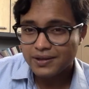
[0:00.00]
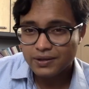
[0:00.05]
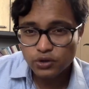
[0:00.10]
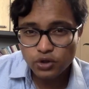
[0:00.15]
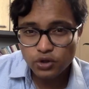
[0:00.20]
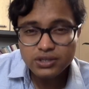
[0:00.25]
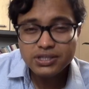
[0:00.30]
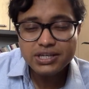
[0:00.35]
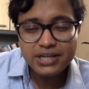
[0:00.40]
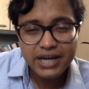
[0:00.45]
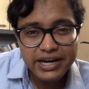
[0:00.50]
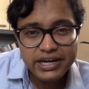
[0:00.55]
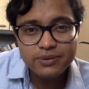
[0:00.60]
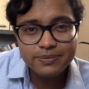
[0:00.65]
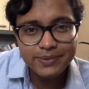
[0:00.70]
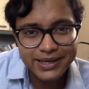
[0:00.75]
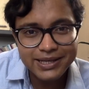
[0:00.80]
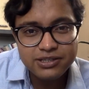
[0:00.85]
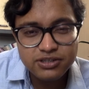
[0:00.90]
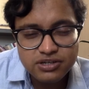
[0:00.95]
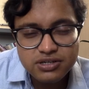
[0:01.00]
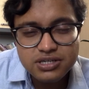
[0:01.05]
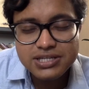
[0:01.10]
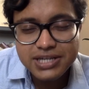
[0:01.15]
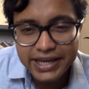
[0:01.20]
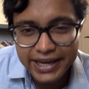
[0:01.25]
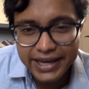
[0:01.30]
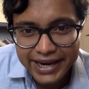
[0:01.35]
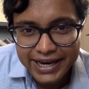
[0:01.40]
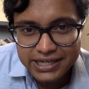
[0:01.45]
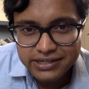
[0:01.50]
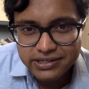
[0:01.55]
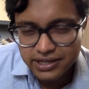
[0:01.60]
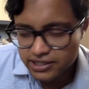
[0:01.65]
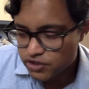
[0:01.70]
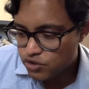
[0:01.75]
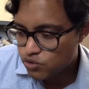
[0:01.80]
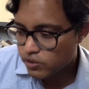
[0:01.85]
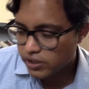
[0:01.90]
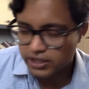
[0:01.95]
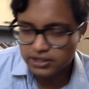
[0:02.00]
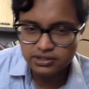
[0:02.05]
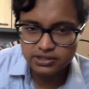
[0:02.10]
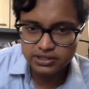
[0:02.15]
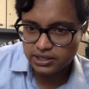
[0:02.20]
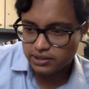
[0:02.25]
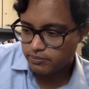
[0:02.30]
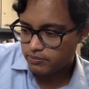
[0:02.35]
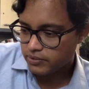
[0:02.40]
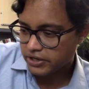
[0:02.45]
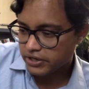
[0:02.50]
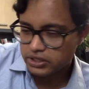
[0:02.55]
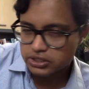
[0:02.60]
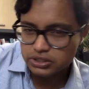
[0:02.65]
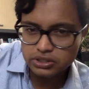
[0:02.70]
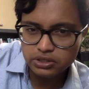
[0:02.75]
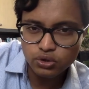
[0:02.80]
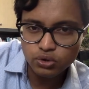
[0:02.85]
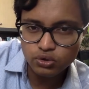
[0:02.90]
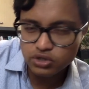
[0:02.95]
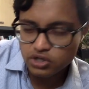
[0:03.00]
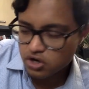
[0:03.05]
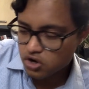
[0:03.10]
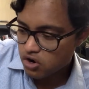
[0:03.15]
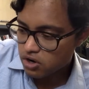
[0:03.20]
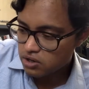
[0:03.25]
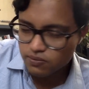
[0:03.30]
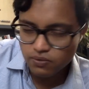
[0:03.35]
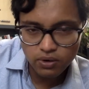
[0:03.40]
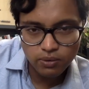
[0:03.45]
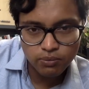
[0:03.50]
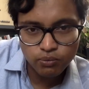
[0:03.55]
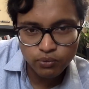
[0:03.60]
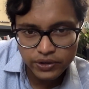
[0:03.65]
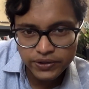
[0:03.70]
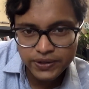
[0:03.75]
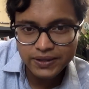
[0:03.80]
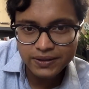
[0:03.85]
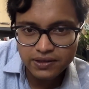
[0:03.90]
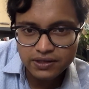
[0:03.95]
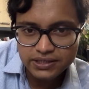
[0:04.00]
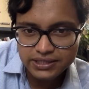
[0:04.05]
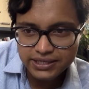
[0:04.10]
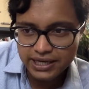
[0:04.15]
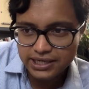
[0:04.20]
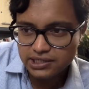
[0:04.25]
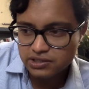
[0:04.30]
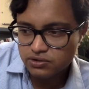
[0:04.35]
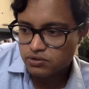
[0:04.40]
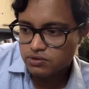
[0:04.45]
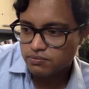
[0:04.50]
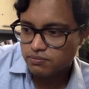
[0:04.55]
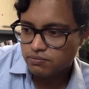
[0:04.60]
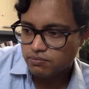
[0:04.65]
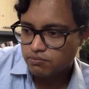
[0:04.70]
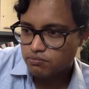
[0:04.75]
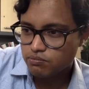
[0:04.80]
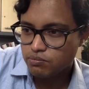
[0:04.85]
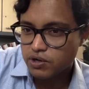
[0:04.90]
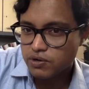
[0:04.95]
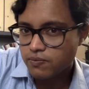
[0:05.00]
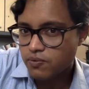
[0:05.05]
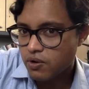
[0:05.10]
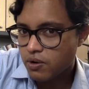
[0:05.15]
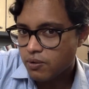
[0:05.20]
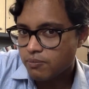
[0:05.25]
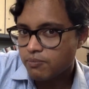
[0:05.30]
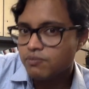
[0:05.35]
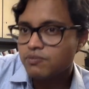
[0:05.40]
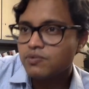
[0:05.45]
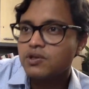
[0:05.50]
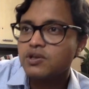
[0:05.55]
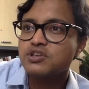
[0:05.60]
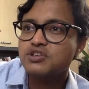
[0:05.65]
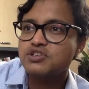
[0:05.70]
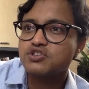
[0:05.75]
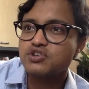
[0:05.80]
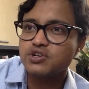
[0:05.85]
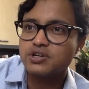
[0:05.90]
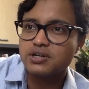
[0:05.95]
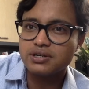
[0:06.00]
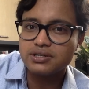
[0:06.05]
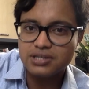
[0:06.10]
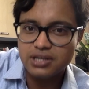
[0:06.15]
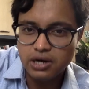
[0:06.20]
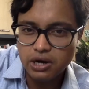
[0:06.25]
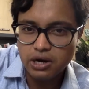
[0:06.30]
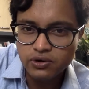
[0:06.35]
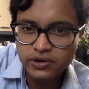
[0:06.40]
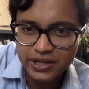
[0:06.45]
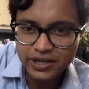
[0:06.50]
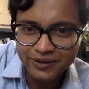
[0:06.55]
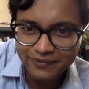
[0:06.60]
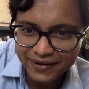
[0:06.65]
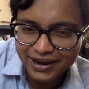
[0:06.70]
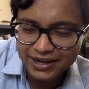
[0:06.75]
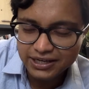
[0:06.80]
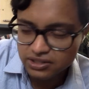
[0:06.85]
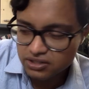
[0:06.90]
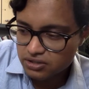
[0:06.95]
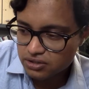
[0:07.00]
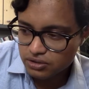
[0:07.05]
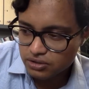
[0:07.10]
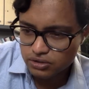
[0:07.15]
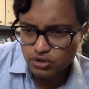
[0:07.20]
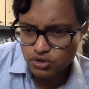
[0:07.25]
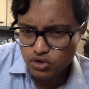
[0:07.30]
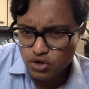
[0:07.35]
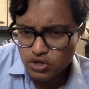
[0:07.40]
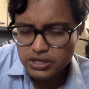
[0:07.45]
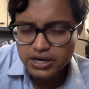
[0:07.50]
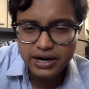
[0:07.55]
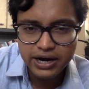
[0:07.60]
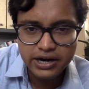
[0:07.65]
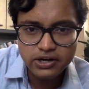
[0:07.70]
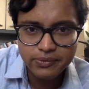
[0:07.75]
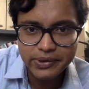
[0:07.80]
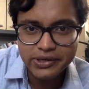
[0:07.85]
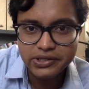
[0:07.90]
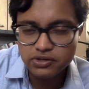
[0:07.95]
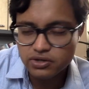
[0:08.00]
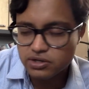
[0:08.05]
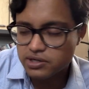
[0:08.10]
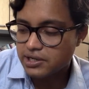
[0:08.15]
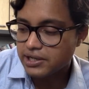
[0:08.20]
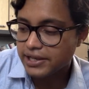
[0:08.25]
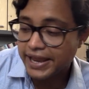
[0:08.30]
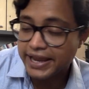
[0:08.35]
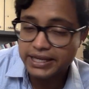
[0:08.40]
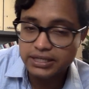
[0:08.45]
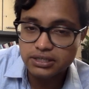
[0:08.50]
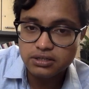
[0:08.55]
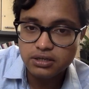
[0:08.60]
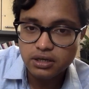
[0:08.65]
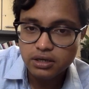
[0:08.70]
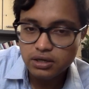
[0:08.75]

kind of external aids, as you can see, because those are not from within the statute, but from certain surrounding facts. So those are kind of external aids.